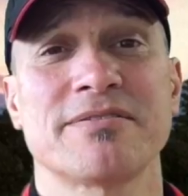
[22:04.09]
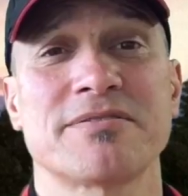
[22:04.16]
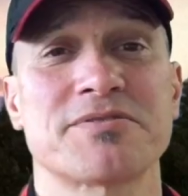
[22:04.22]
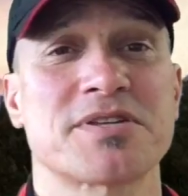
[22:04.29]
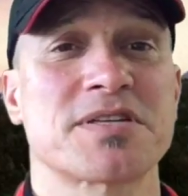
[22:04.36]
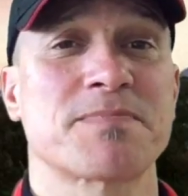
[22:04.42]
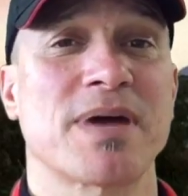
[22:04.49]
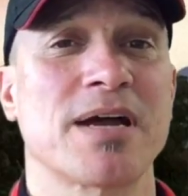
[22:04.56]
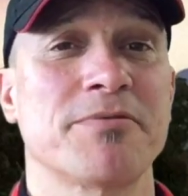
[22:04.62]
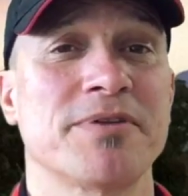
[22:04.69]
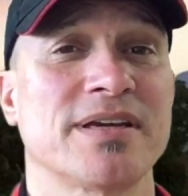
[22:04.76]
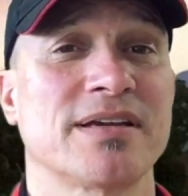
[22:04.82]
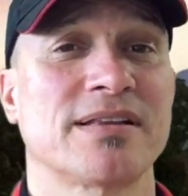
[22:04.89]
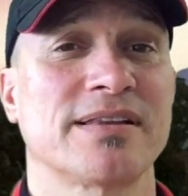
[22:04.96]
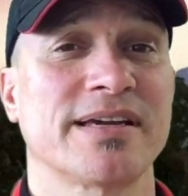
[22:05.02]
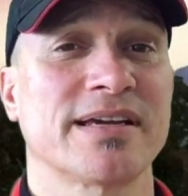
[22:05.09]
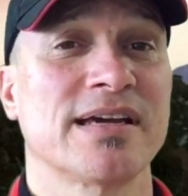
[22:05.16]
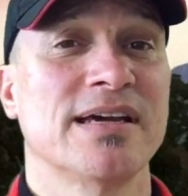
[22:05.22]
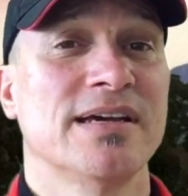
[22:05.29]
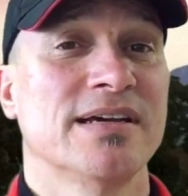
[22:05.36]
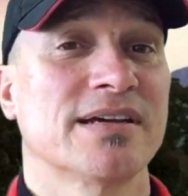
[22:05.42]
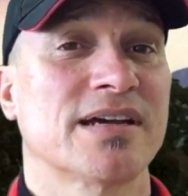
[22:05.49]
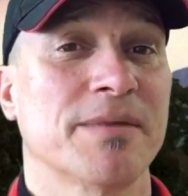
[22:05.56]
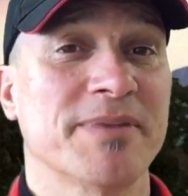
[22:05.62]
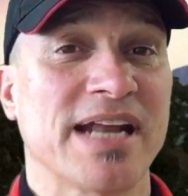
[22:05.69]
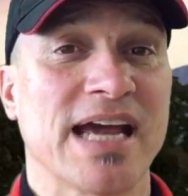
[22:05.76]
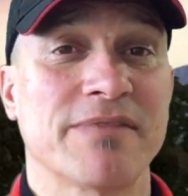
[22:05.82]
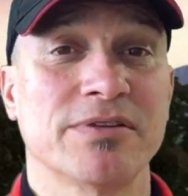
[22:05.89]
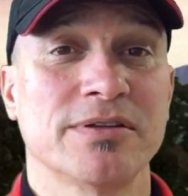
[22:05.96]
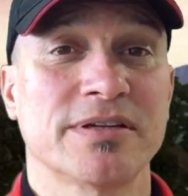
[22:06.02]
there's a spot where you can click, come and
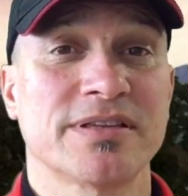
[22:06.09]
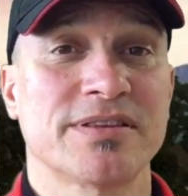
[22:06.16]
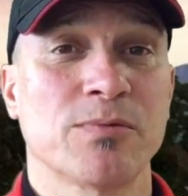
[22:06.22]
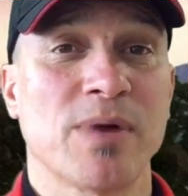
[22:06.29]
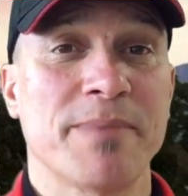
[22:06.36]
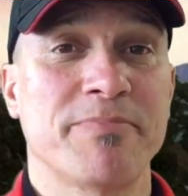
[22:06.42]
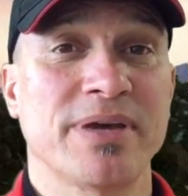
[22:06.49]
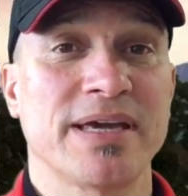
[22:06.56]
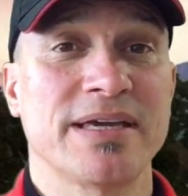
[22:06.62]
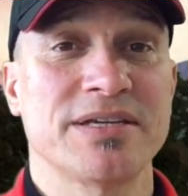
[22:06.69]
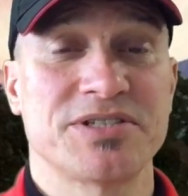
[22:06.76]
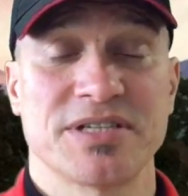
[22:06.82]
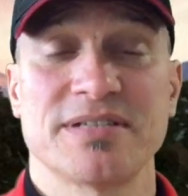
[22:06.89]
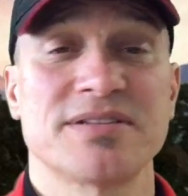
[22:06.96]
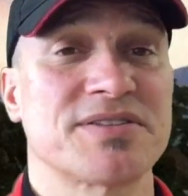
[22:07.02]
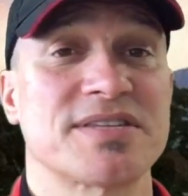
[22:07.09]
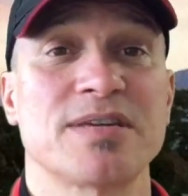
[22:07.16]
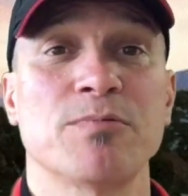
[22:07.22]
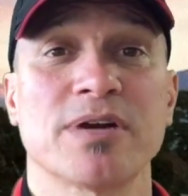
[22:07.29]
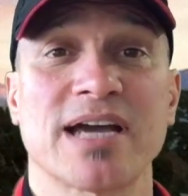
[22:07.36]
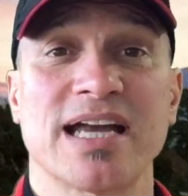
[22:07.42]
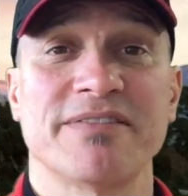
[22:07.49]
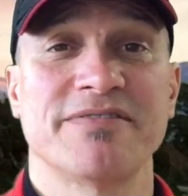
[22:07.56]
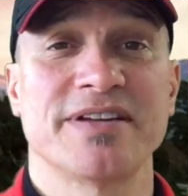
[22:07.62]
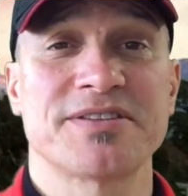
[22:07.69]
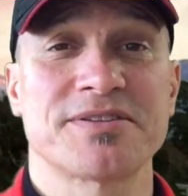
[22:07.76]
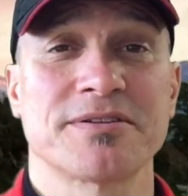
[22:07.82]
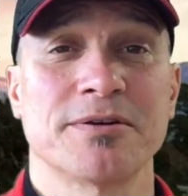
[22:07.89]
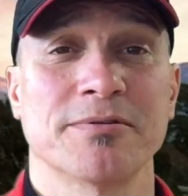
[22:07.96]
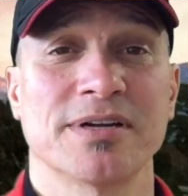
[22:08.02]
have a look at the webpage and see what kind of events
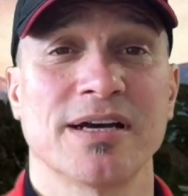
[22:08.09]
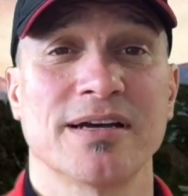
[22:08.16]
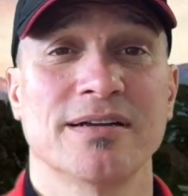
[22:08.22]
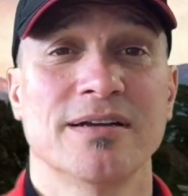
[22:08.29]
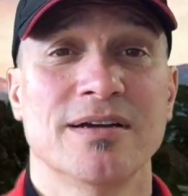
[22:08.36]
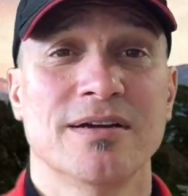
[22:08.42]
are going on.